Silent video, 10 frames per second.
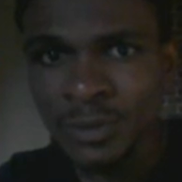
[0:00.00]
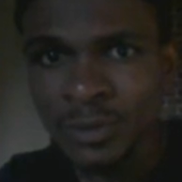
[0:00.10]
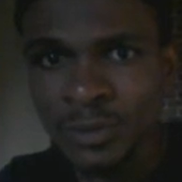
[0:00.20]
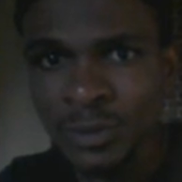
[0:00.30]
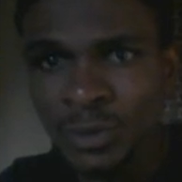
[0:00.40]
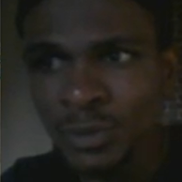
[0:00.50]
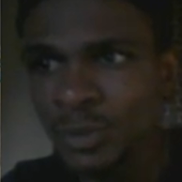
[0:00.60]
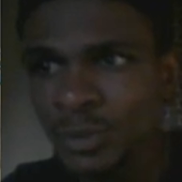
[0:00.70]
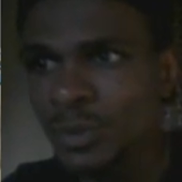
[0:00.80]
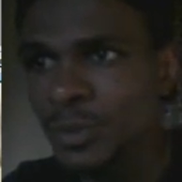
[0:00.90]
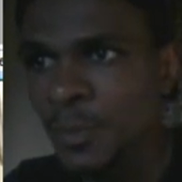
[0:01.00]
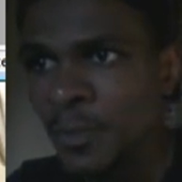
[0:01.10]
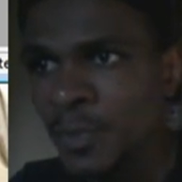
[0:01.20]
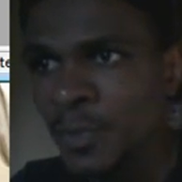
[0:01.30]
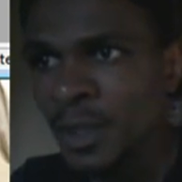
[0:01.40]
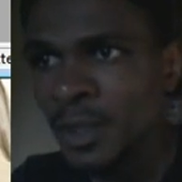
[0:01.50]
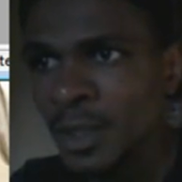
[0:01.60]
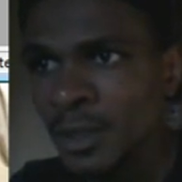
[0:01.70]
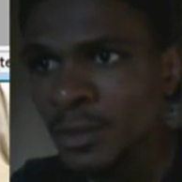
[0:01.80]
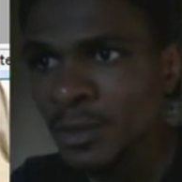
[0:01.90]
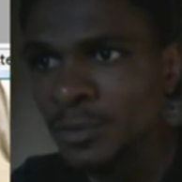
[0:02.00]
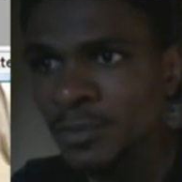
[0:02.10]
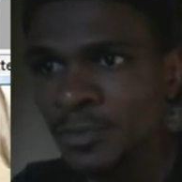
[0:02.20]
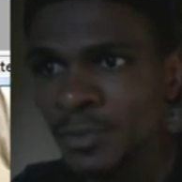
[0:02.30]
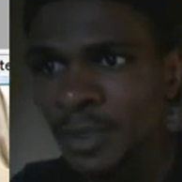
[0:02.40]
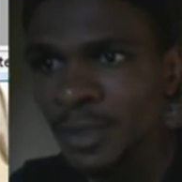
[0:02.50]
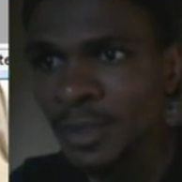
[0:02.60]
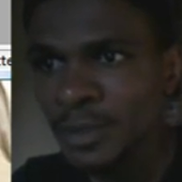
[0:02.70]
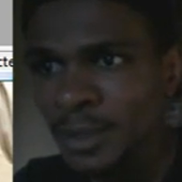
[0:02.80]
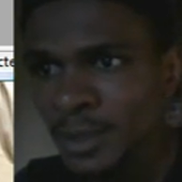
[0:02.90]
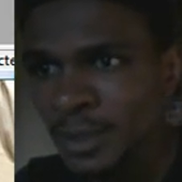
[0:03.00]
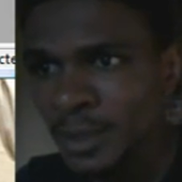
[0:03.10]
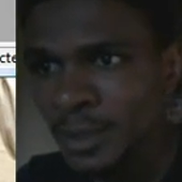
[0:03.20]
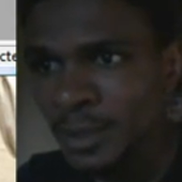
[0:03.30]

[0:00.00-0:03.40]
Good. Now, I said sorry,